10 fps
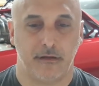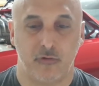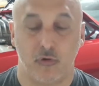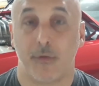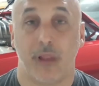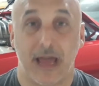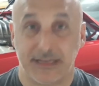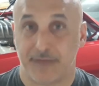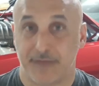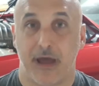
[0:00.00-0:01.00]

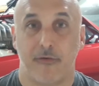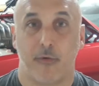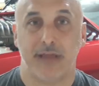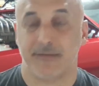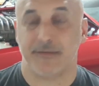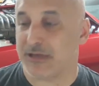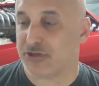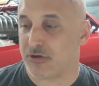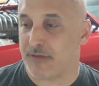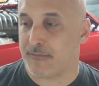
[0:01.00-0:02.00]
normalize it, by the way, to make
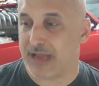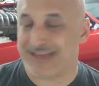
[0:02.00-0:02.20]
that my